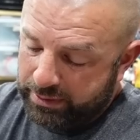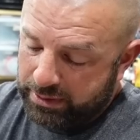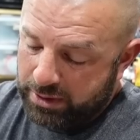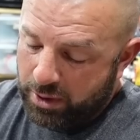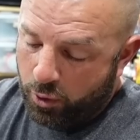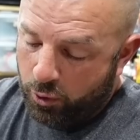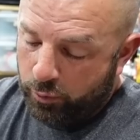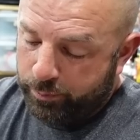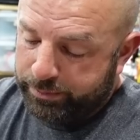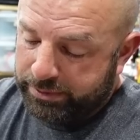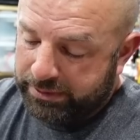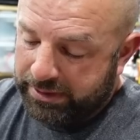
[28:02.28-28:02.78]
a
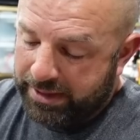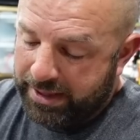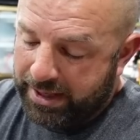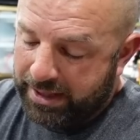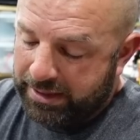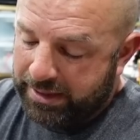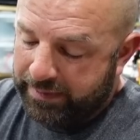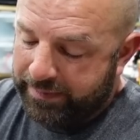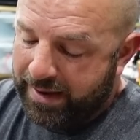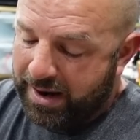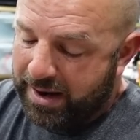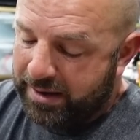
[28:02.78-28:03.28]
gold
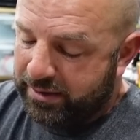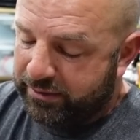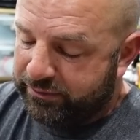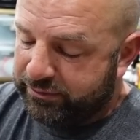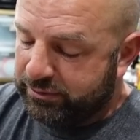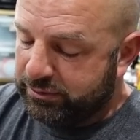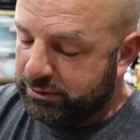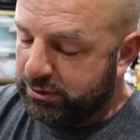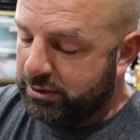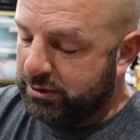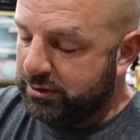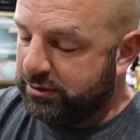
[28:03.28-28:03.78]
blade, and that just
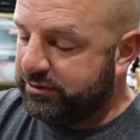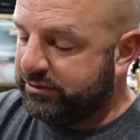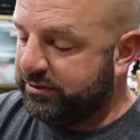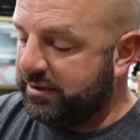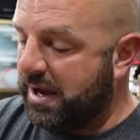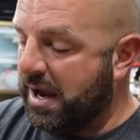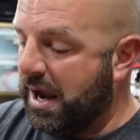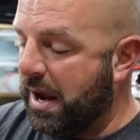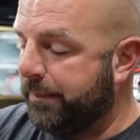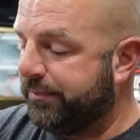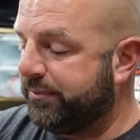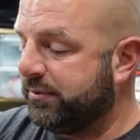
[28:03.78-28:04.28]
looks
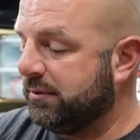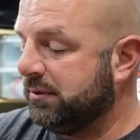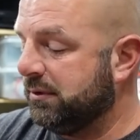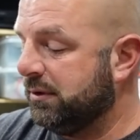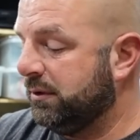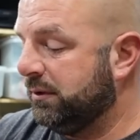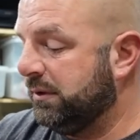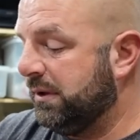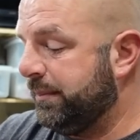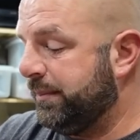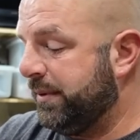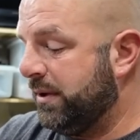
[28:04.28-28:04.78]

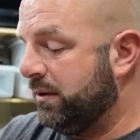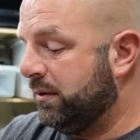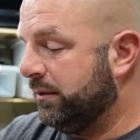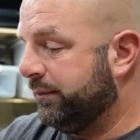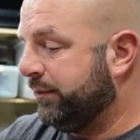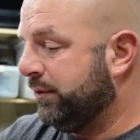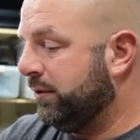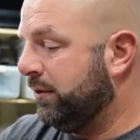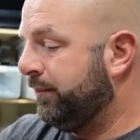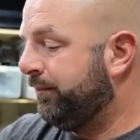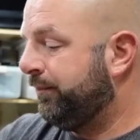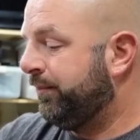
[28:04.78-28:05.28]
absolutely
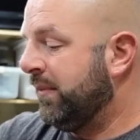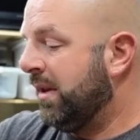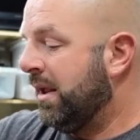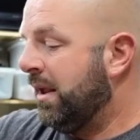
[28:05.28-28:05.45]
beautiful.